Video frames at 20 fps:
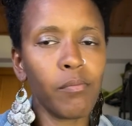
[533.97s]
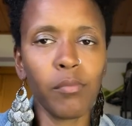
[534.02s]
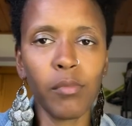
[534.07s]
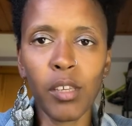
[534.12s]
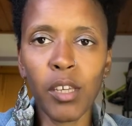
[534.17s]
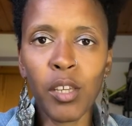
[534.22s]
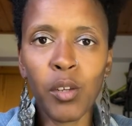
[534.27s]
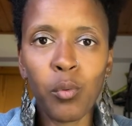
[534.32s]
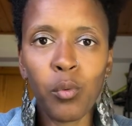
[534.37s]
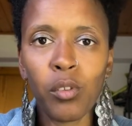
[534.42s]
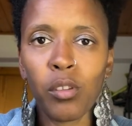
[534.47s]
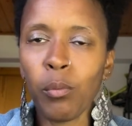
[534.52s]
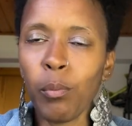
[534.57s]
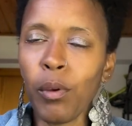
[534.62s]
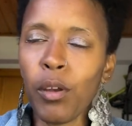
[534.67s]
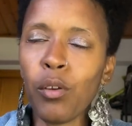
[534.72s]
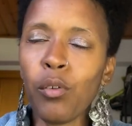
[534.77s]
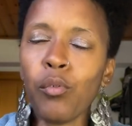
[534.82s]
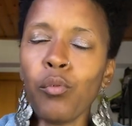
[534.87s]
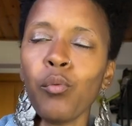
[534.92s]
It will
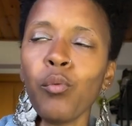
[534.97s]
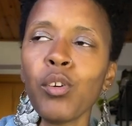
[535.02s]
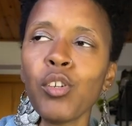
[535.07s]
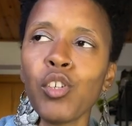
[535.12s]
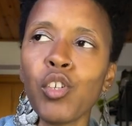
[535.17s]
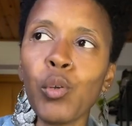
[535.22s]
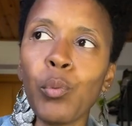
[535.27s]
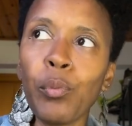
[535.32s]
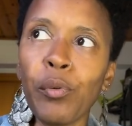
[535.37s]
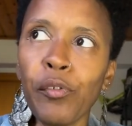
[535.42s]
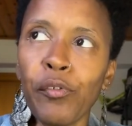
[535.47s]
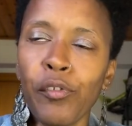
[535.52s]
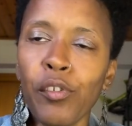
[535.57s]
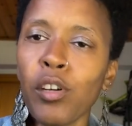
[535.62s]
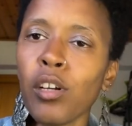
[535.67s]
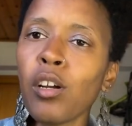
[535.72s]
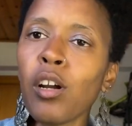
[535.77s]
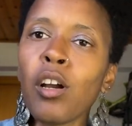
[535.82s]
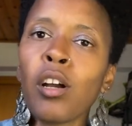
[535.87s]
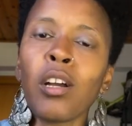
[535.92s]
depend on what you
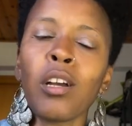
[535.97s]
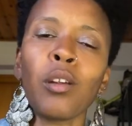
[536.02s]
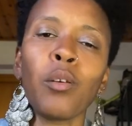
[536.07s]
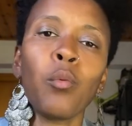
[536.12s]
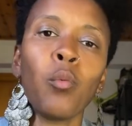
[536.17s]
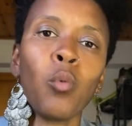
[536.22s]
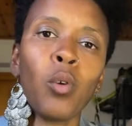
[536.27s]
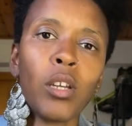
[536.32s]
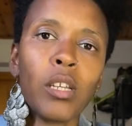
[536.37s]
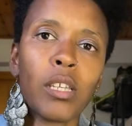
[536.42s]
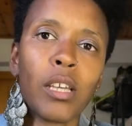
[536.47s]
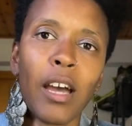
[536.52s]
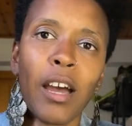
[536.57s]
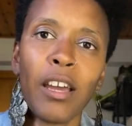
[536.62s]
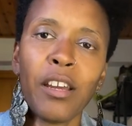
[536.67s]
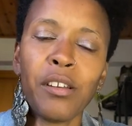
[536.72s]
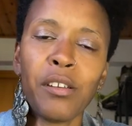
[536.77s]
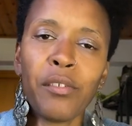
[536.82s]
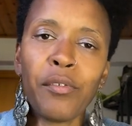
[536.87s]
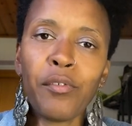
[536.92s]
prefer, what
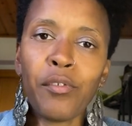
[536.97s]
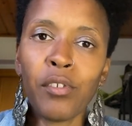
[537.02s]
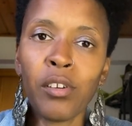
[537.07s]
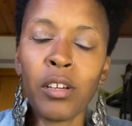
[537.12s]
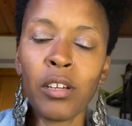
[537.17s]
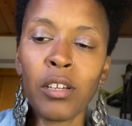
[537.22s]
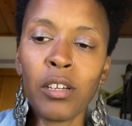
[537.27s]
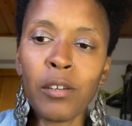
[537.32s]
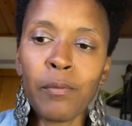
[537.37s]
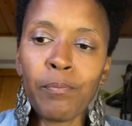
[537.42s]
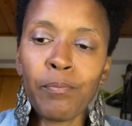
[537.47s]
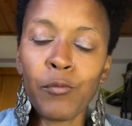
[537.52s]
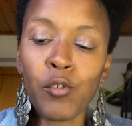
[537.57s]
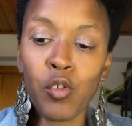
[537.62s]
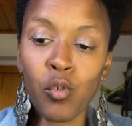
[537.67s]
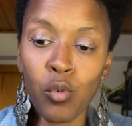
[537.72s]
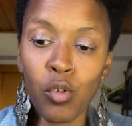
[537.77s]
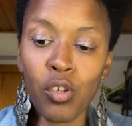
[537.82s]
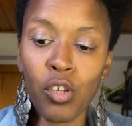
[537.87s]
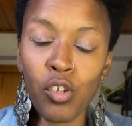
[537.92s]
kind of
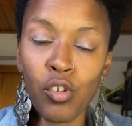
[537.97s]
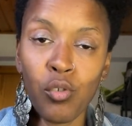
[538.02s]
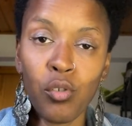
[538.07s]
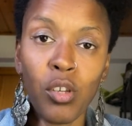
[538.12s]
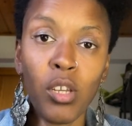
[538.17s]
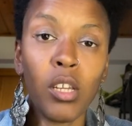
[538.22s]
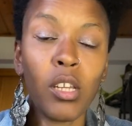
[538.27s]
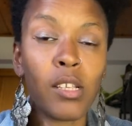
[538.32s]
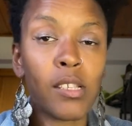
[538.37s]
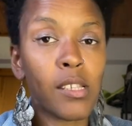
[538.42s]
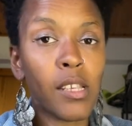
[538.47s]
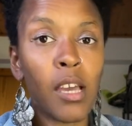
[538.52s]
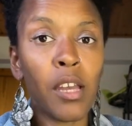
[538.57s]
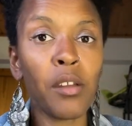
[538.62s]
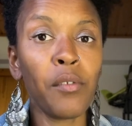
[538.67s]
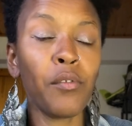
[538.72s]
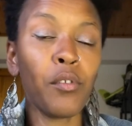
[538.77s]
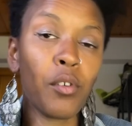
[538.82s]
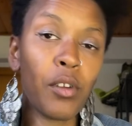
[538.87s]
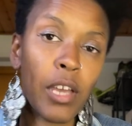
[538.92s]
storage that you need inside
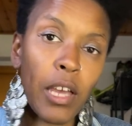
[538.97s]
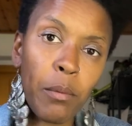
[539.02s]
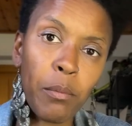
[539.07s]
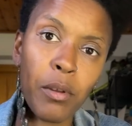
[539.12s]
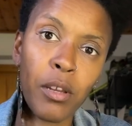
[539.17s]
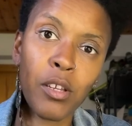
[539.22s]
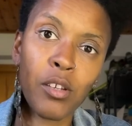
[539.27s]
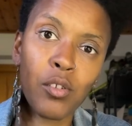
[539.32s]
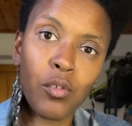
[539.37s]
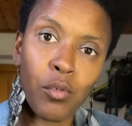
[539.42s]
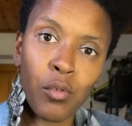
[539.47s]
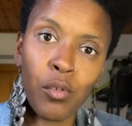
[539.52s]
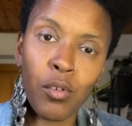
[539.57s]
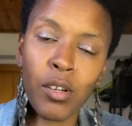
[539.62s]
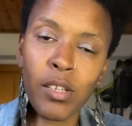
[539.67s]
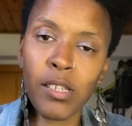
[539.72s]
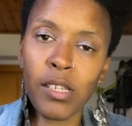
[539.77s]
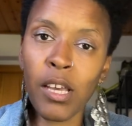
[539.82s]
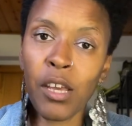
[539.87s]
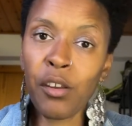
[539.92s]
of your cabinet or
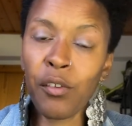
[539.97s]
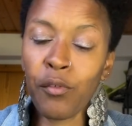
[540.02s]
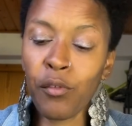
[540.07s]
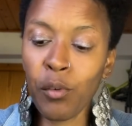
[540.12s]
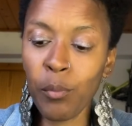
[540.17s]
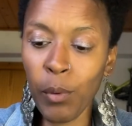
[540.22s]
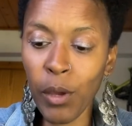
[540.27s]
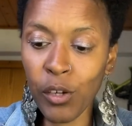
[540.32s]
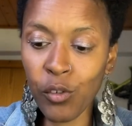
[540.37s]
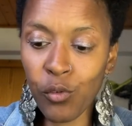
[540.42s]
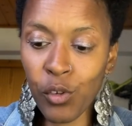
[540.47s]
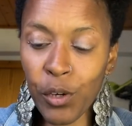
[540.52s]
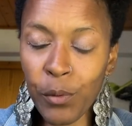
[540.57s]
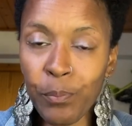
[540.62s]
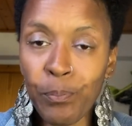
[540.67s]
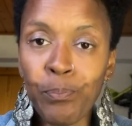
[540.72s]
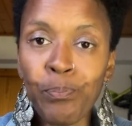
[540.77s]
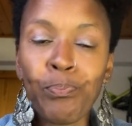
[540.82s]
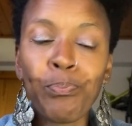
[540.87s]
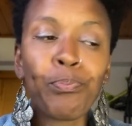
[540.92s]
inside of your pantry.
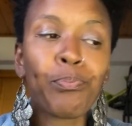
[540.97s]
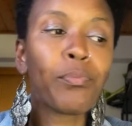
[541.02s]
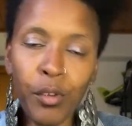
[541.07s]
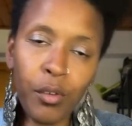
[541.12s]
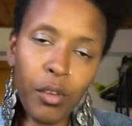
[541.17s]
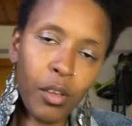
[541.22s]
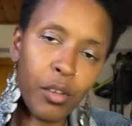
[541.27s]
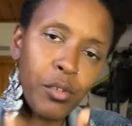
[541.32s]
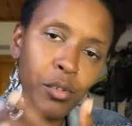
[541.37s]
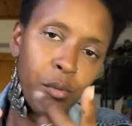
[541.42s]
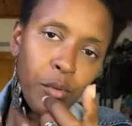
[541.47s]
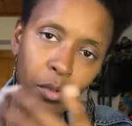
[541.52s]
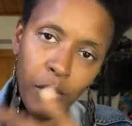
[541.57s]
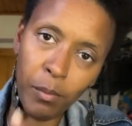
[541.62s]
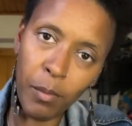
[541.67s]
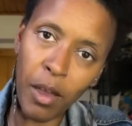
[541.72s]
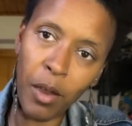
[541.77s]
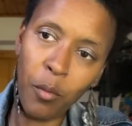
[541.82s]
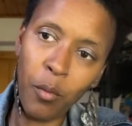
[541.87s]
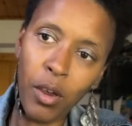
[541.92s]
You can do in
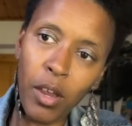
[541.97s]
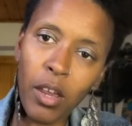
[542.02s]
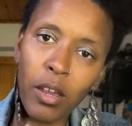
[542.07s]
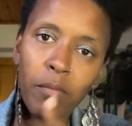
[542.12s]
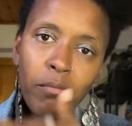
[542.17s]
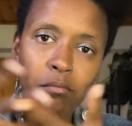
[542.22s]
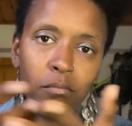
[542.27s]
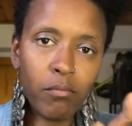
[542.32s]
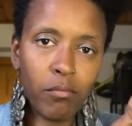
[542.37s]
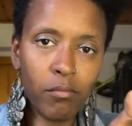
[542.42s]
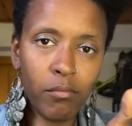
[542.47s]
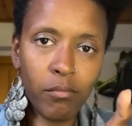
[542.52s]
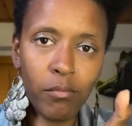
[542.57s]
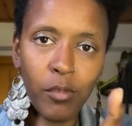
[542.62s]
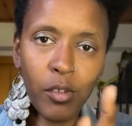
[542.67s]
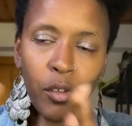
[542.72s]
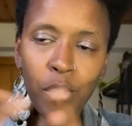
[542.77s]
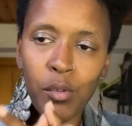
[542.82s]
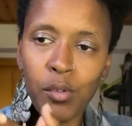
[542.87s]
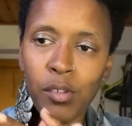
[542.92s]
my way,
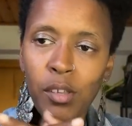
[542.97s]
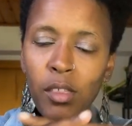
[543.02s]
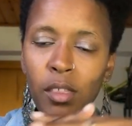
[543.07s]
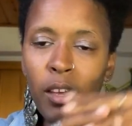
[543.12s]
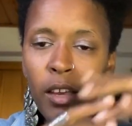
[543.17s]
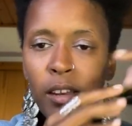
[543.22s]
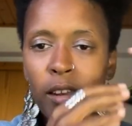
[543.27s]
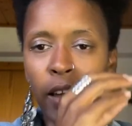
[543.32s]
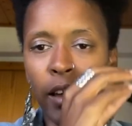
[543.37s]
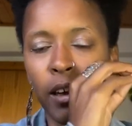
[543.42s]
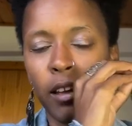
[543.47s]
using that